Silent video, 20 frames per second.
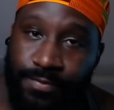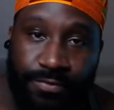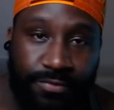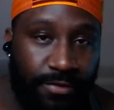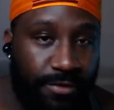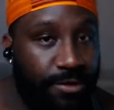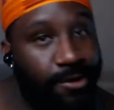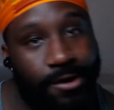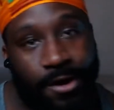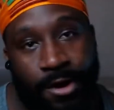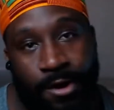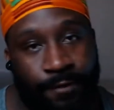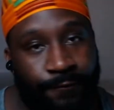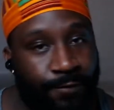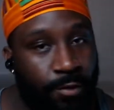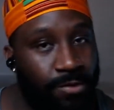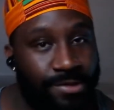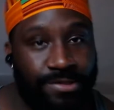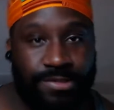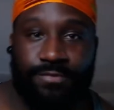you know, if it
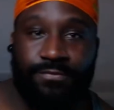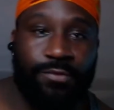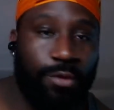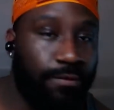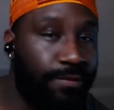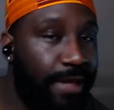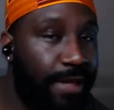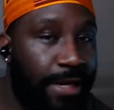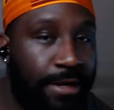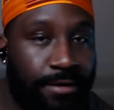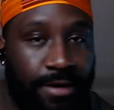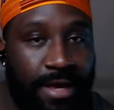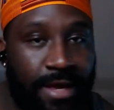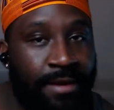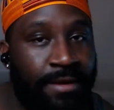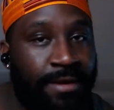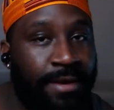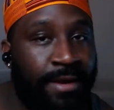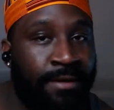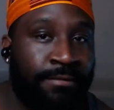wasn't for the
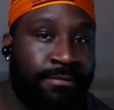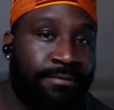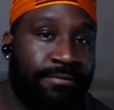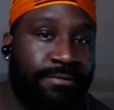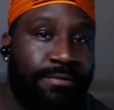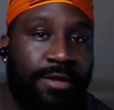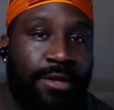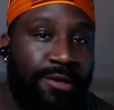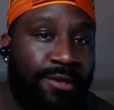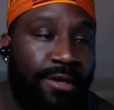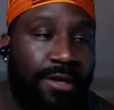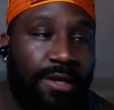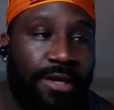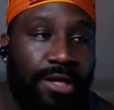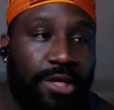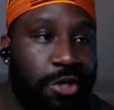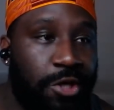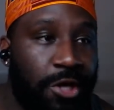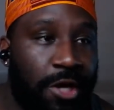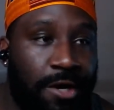internet and,
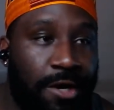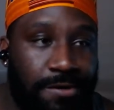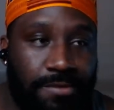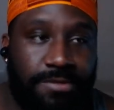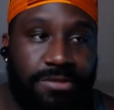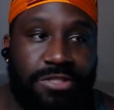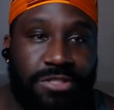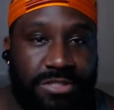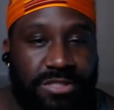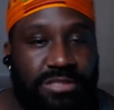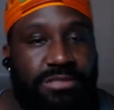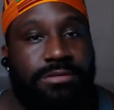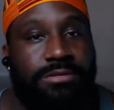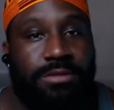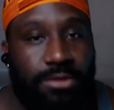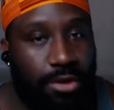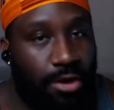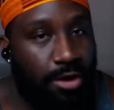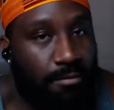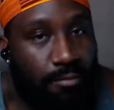you know, just
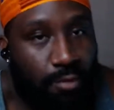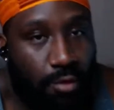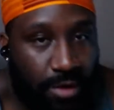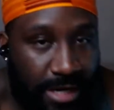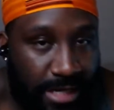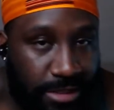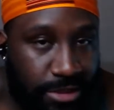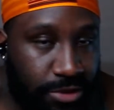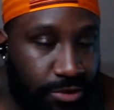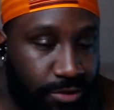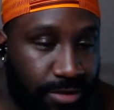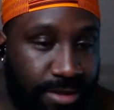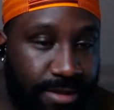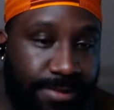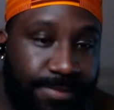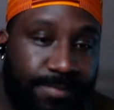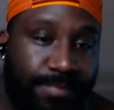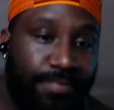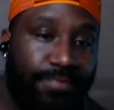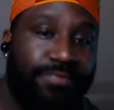learn more history.
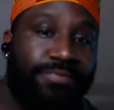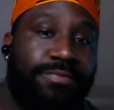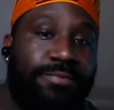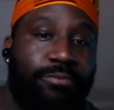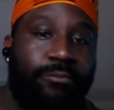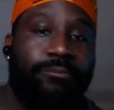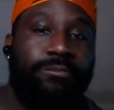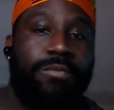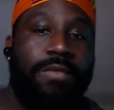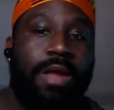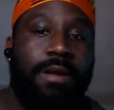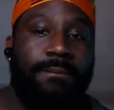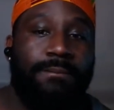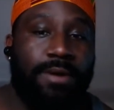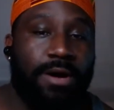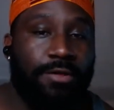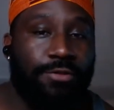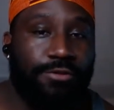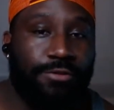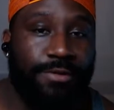
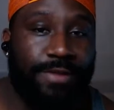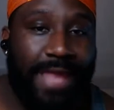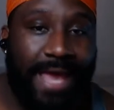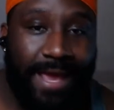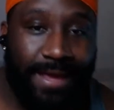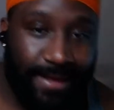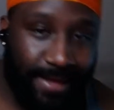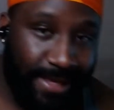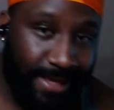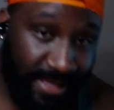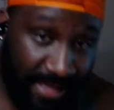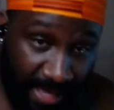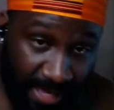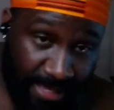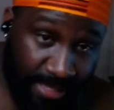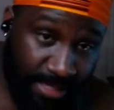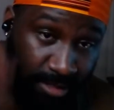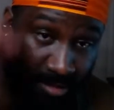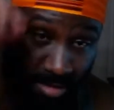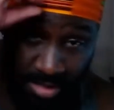But other than that,
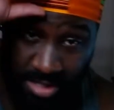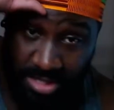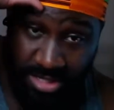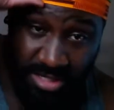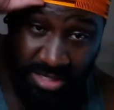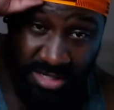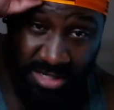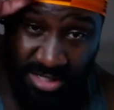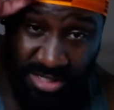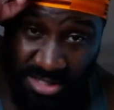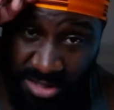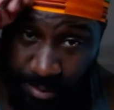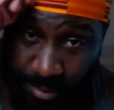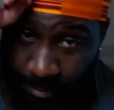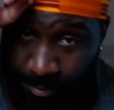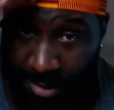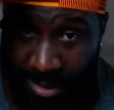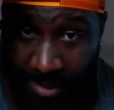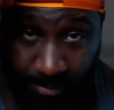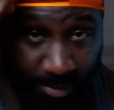hey,
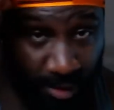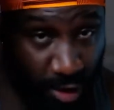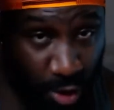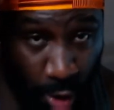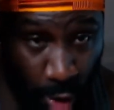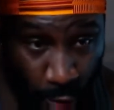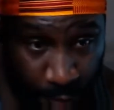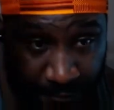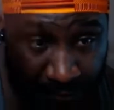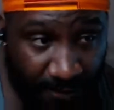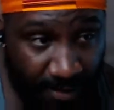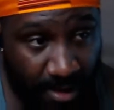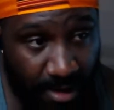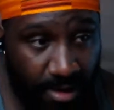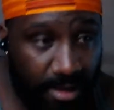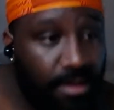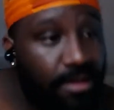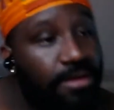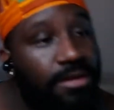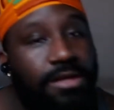peep the Kofi,
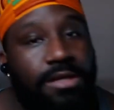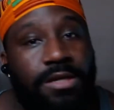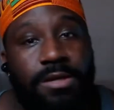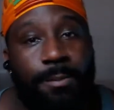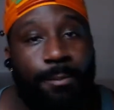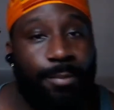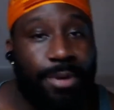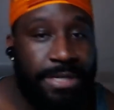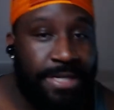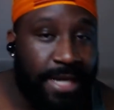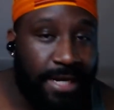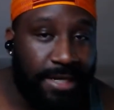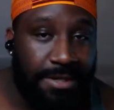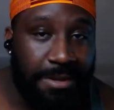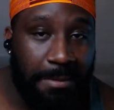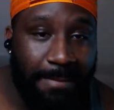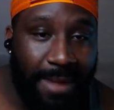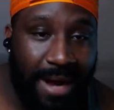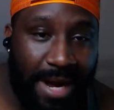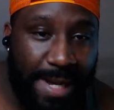protect your
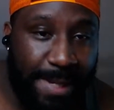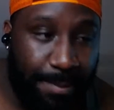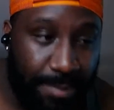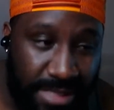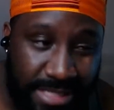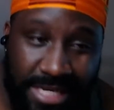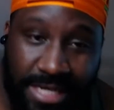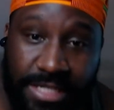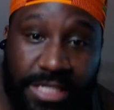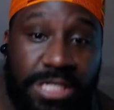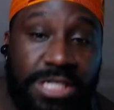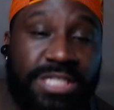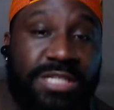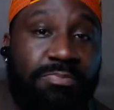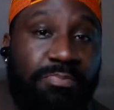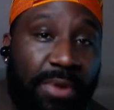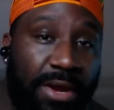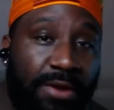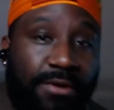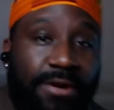mind, protect your
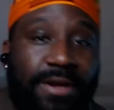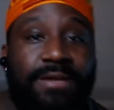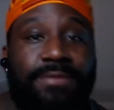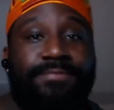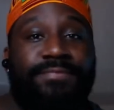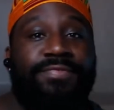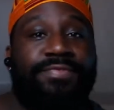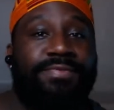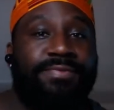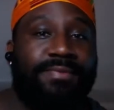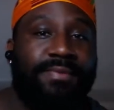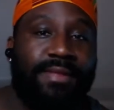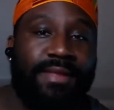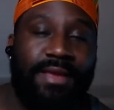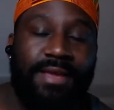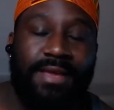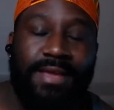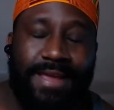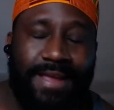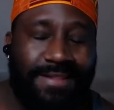spirit,
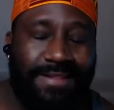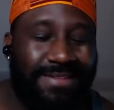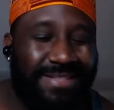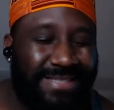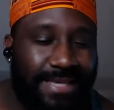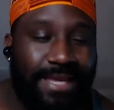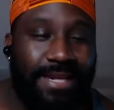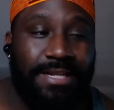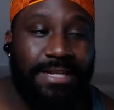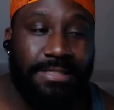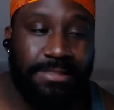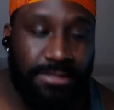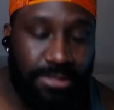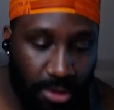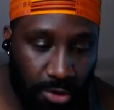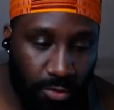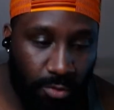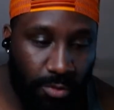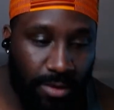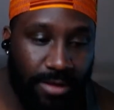and let's get
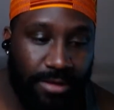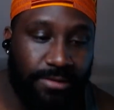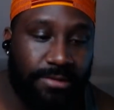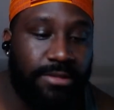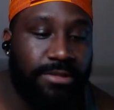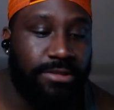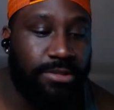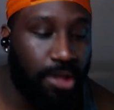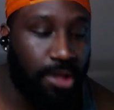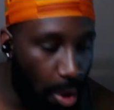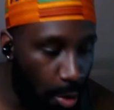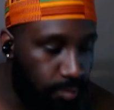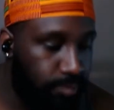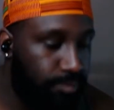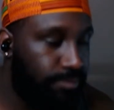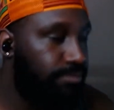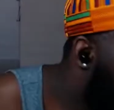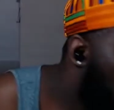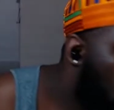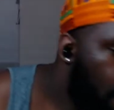into it. Let's go.
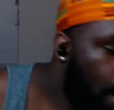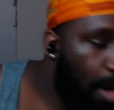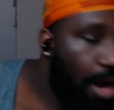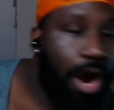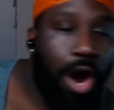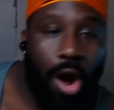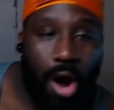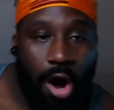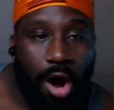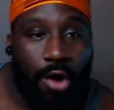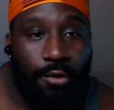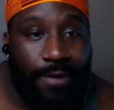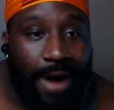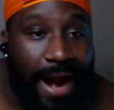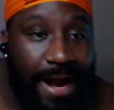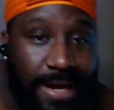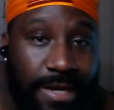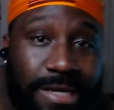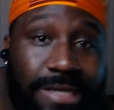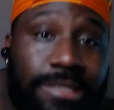
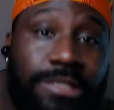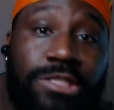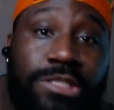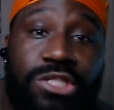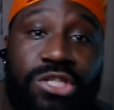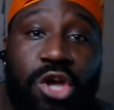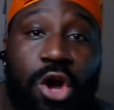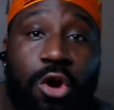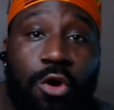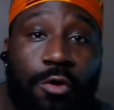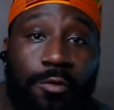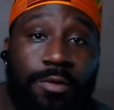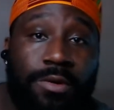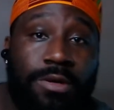Alright, so